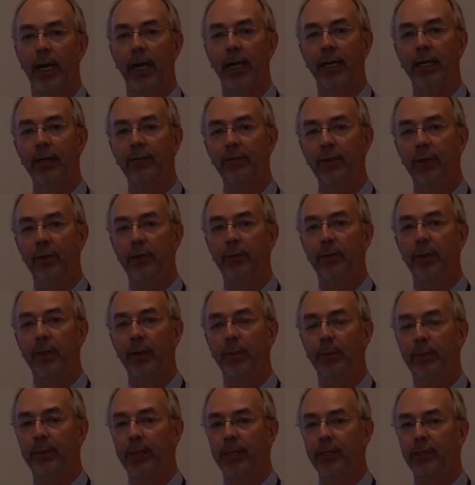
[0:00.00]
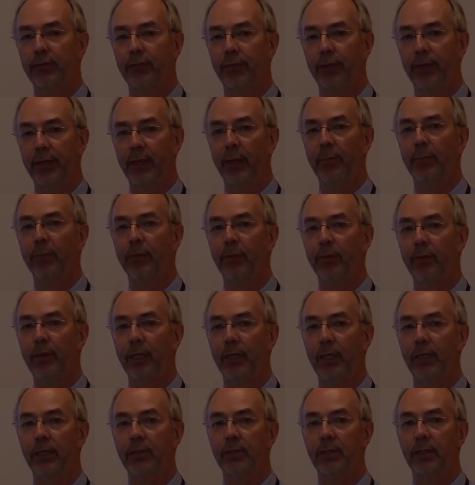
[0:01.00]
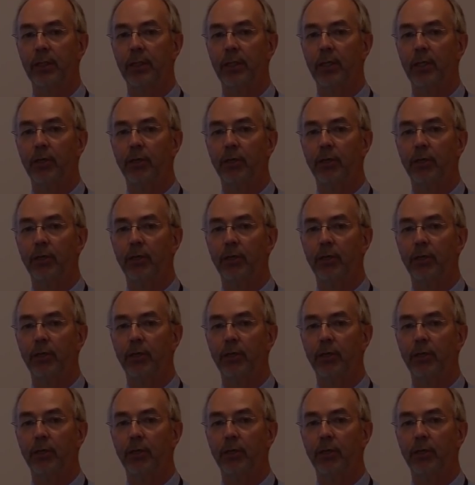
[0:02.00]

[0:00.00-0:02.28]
And even though it's been in place for a number of years,